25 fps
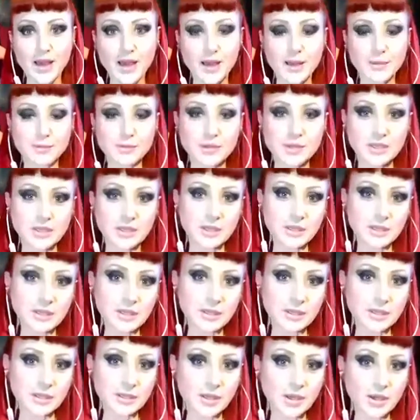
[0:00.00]

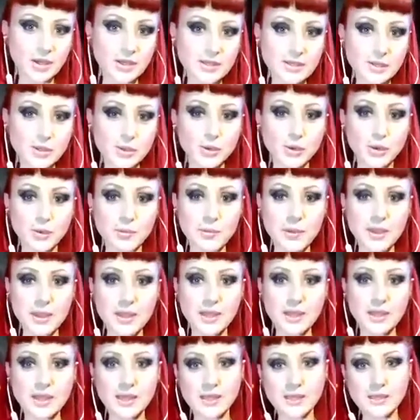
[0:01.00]
She likes to cook
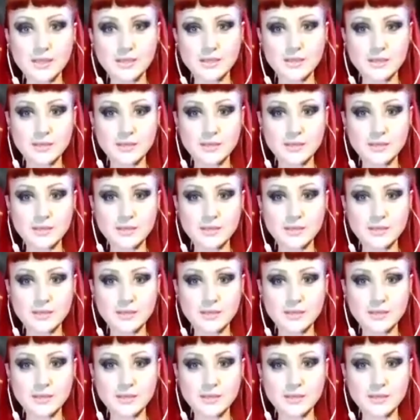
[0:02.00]
me